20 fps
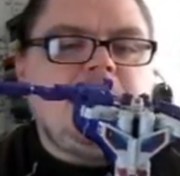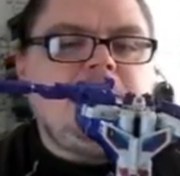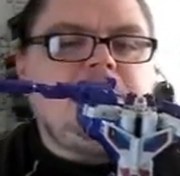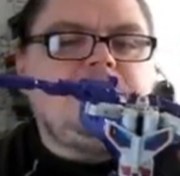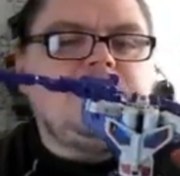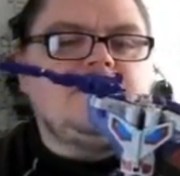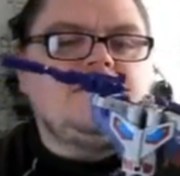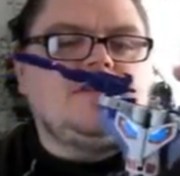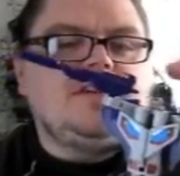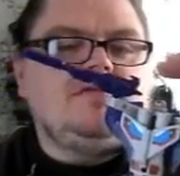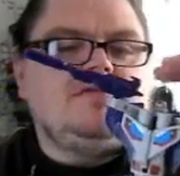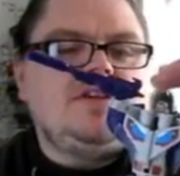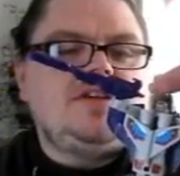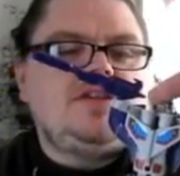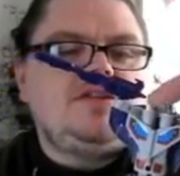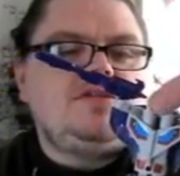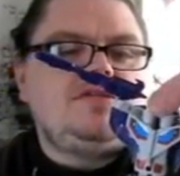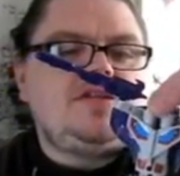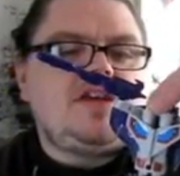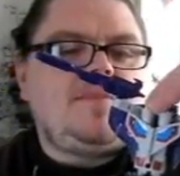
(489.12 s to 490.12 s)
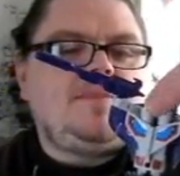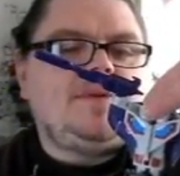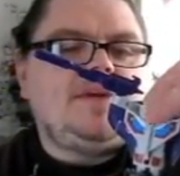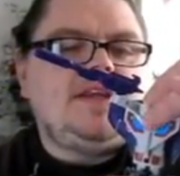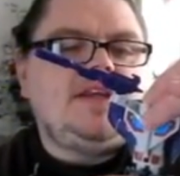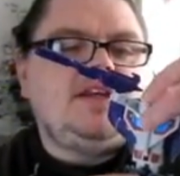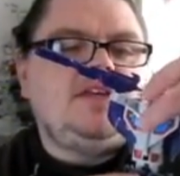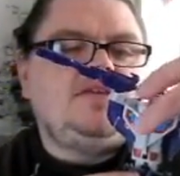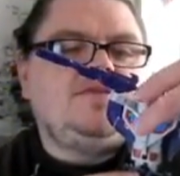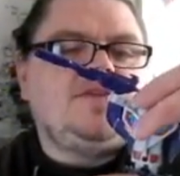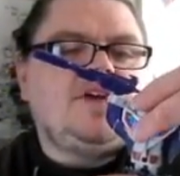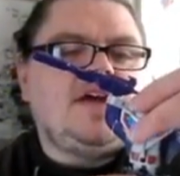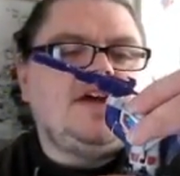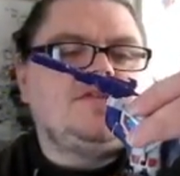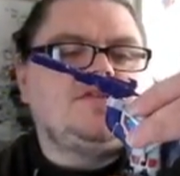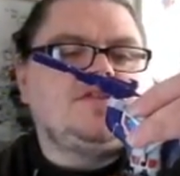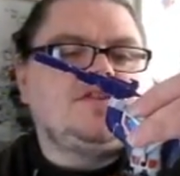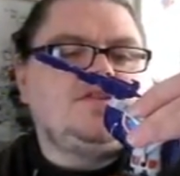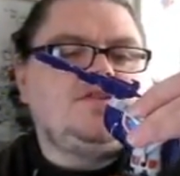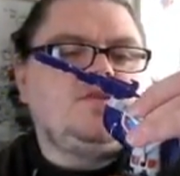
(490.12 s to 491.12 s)
There's the original Japanese
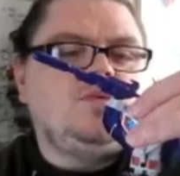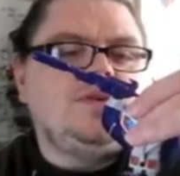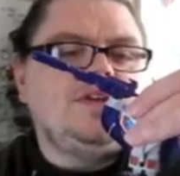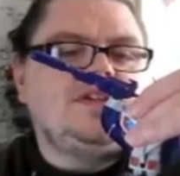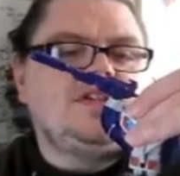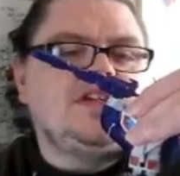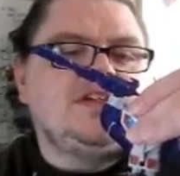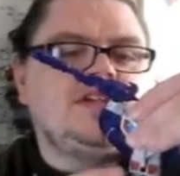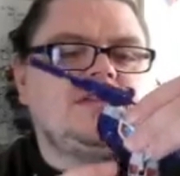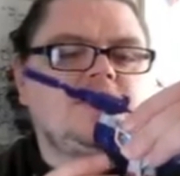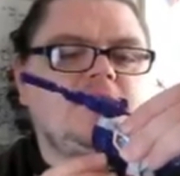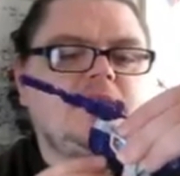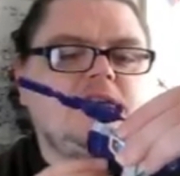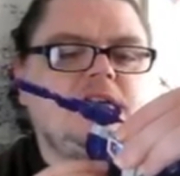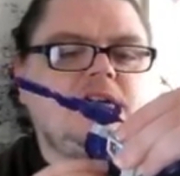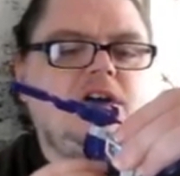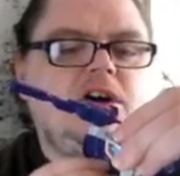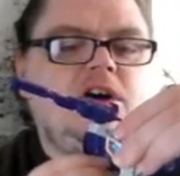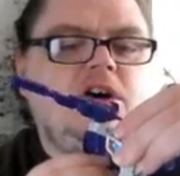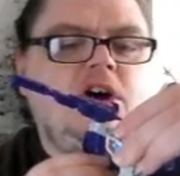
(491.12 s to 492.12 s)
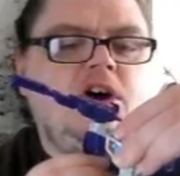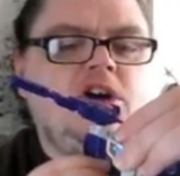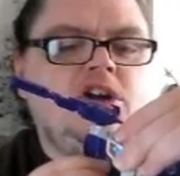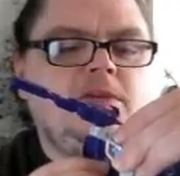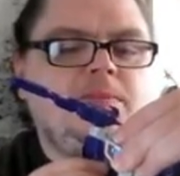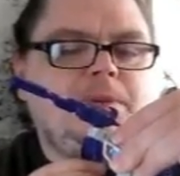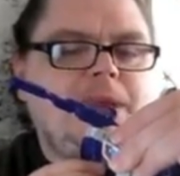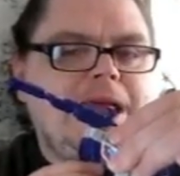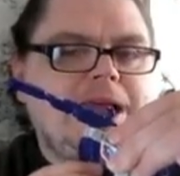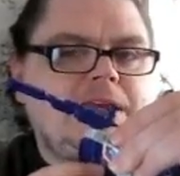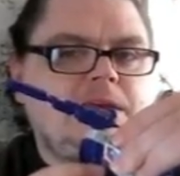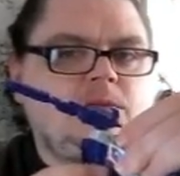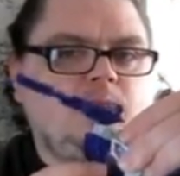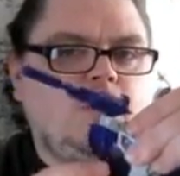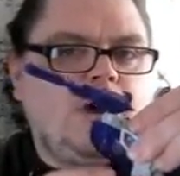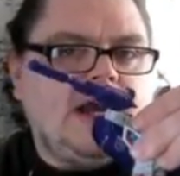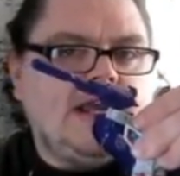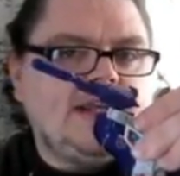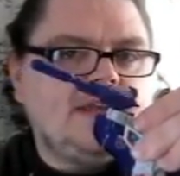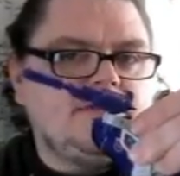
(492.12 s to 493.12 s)
version, which is all black and
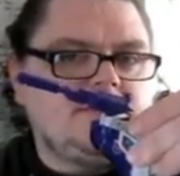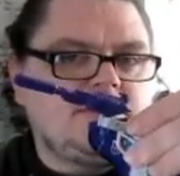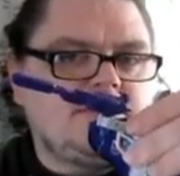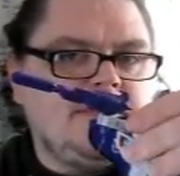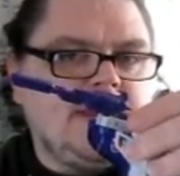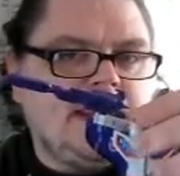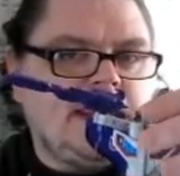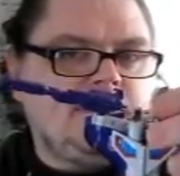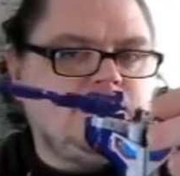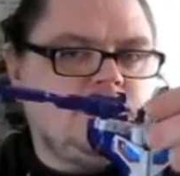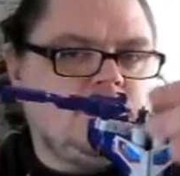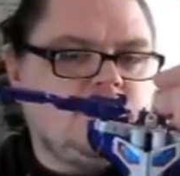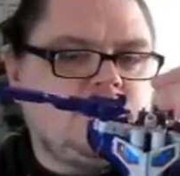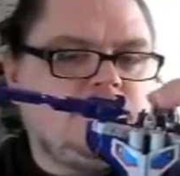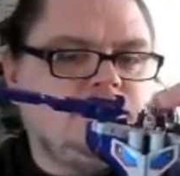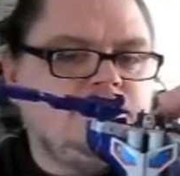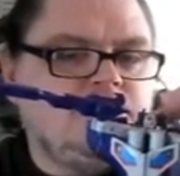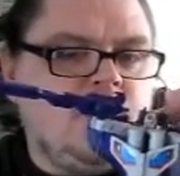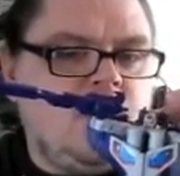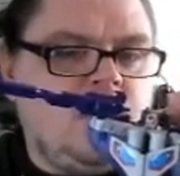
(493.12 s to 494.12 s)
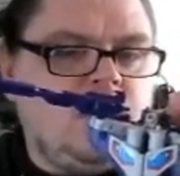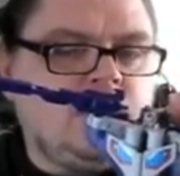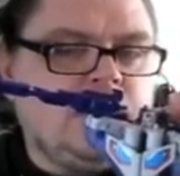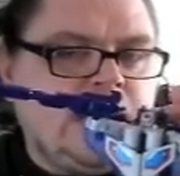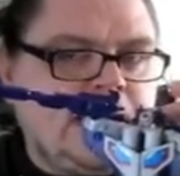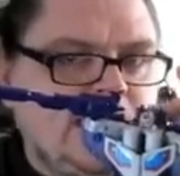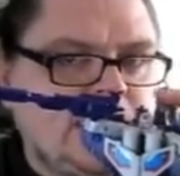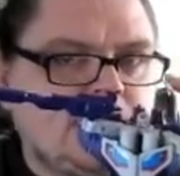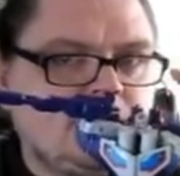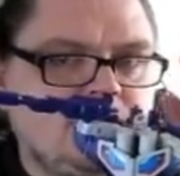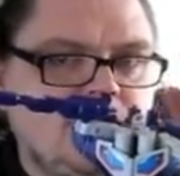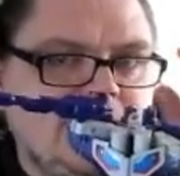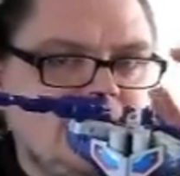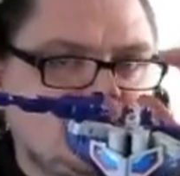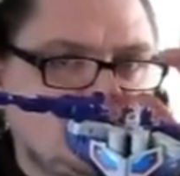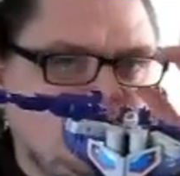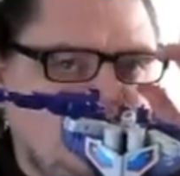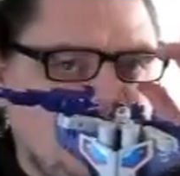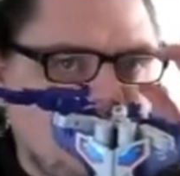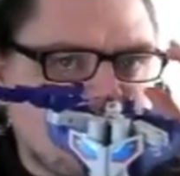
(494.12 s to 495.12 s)
white to make him look more like a real
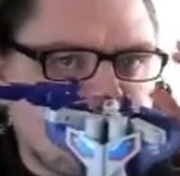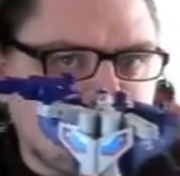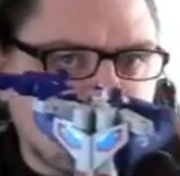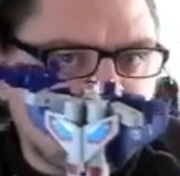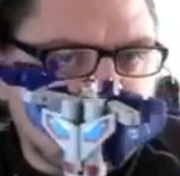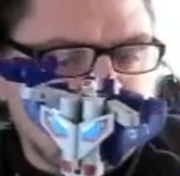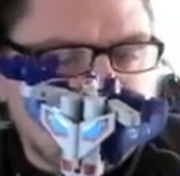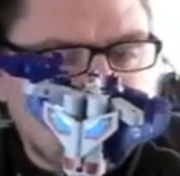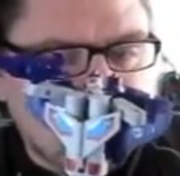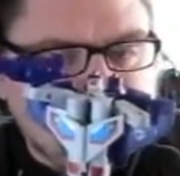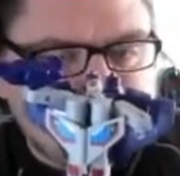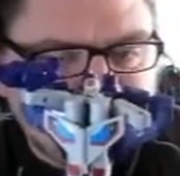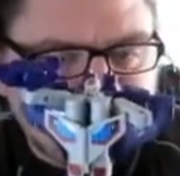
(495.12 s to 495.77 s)
space shuttle.